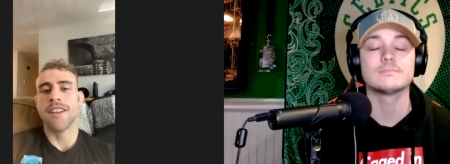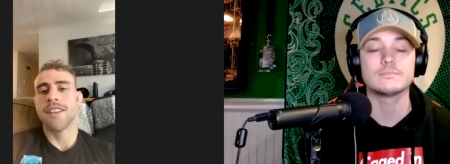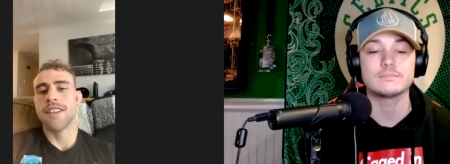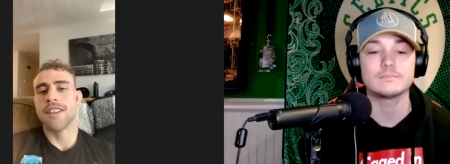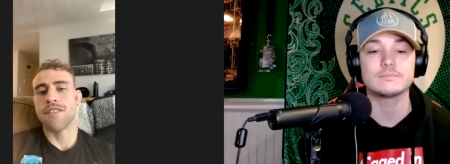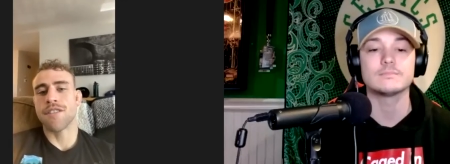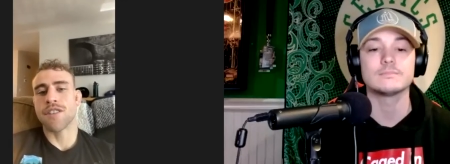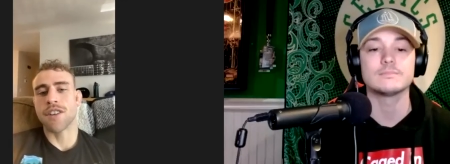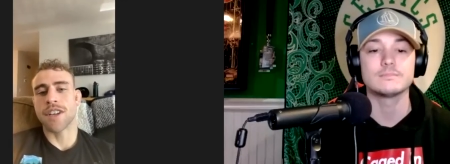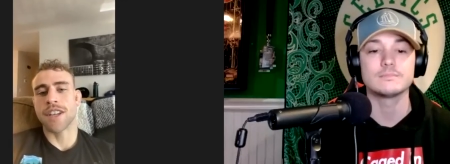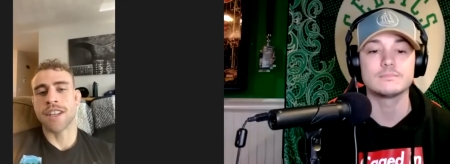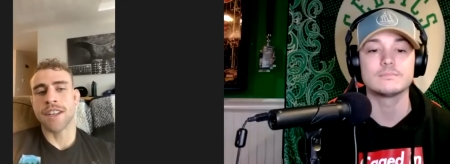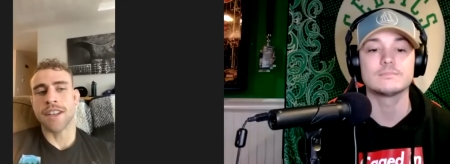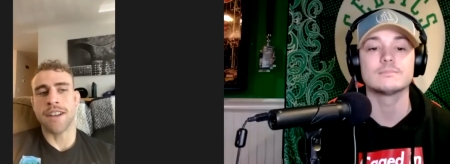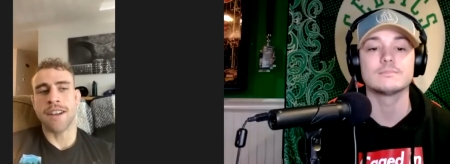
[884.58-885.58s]
Speaker 1: than
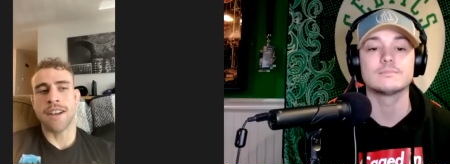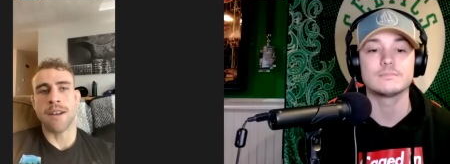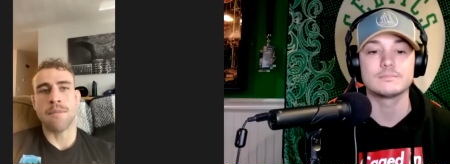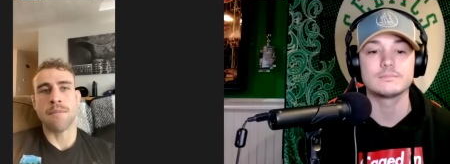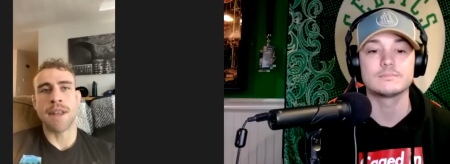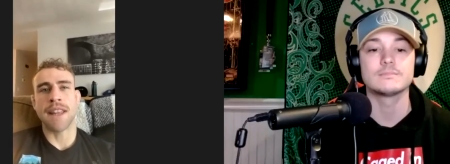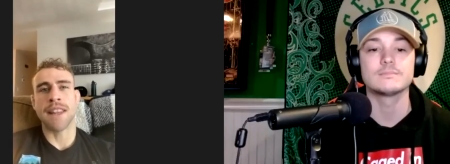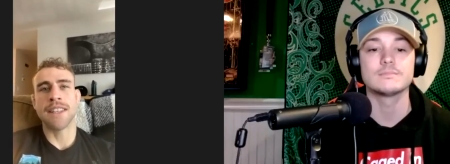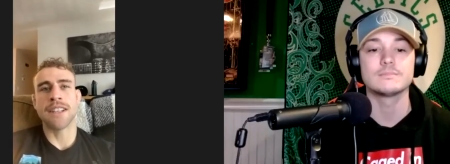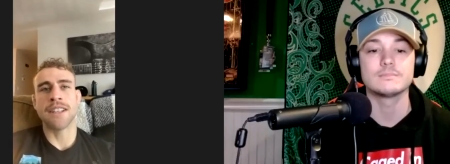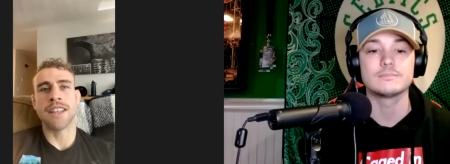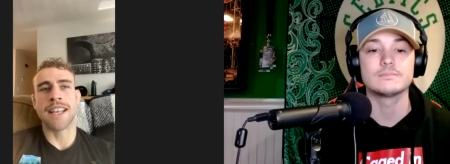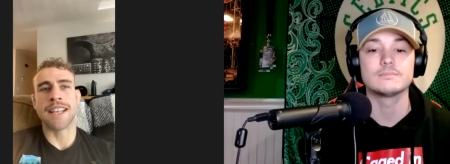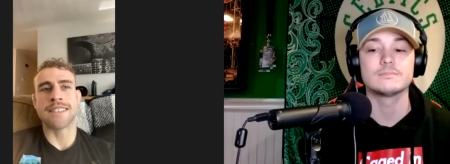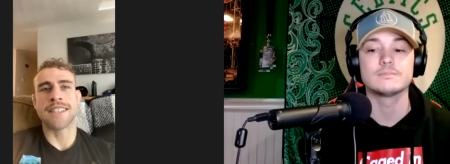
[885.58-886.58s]
Fernie. A
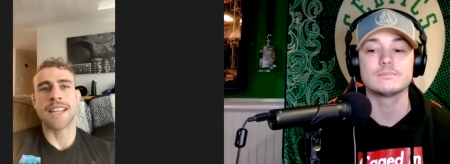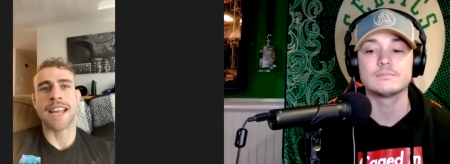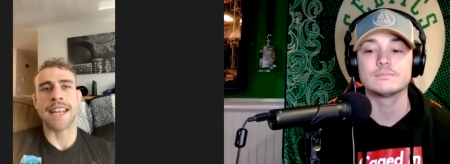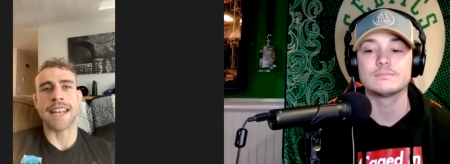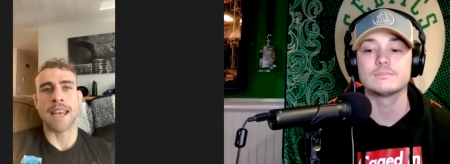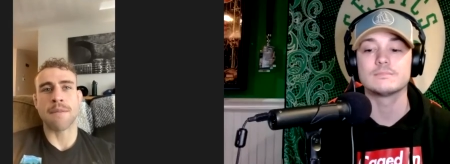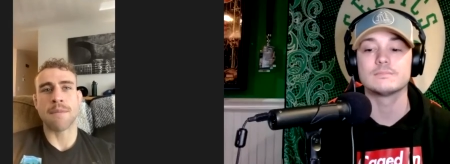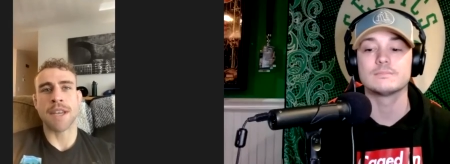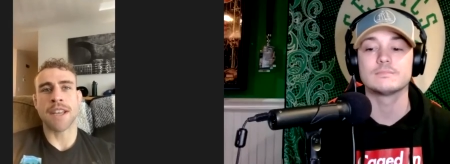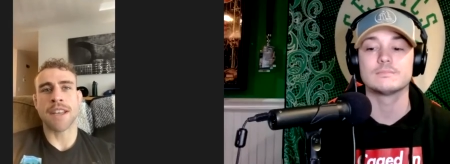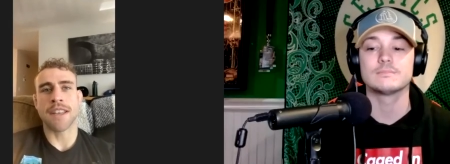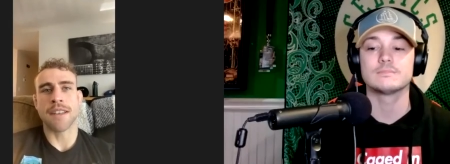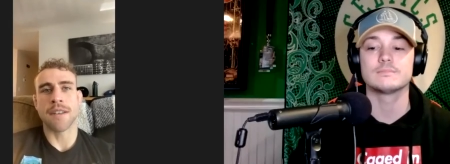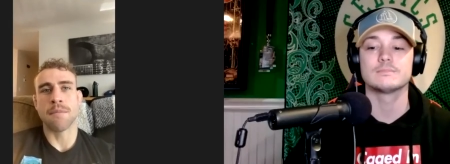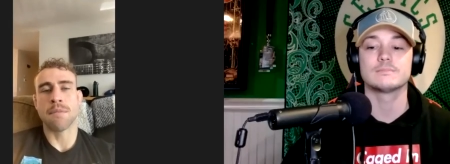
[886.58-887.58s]
little less dynamic,
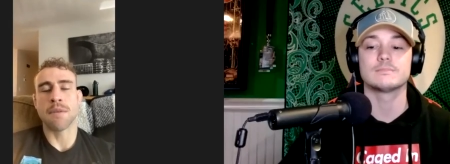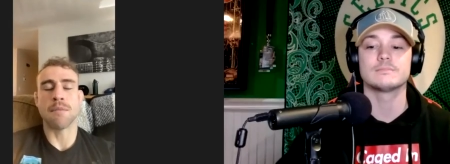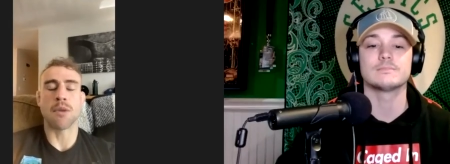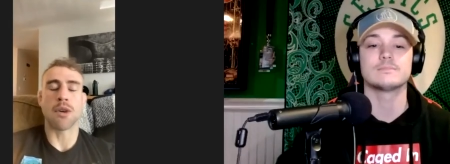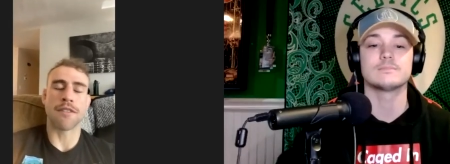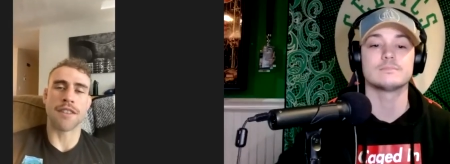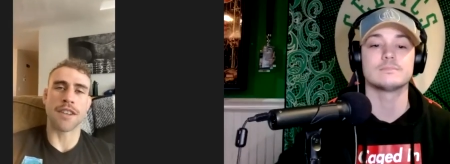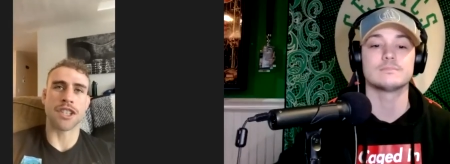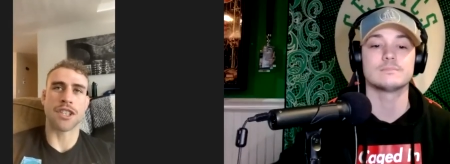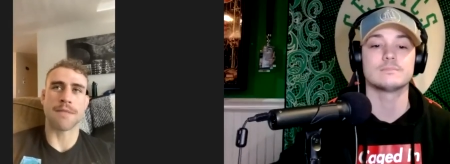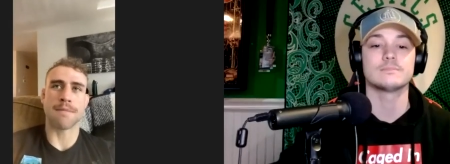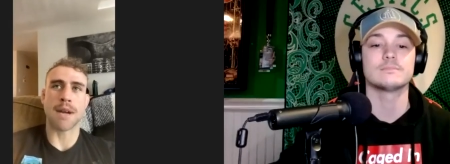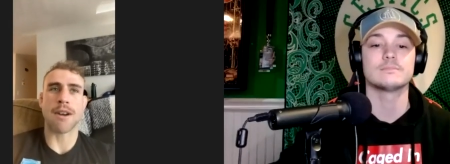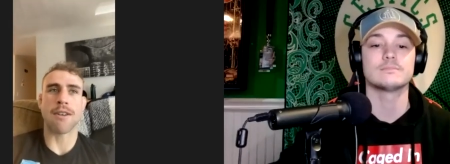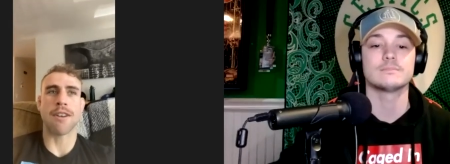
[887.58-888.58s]
but more
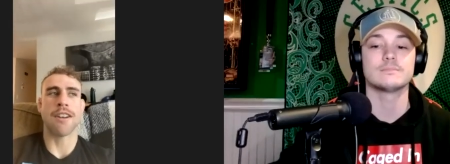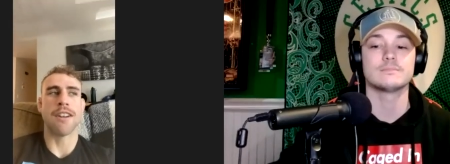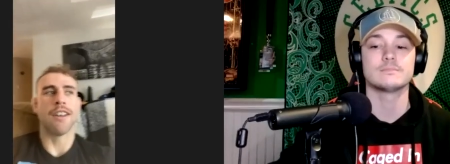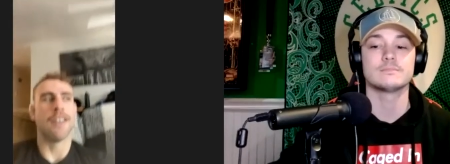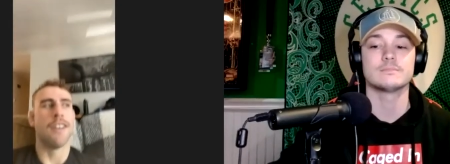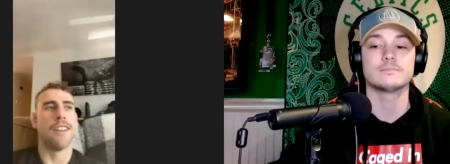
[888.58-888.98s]
finishing power.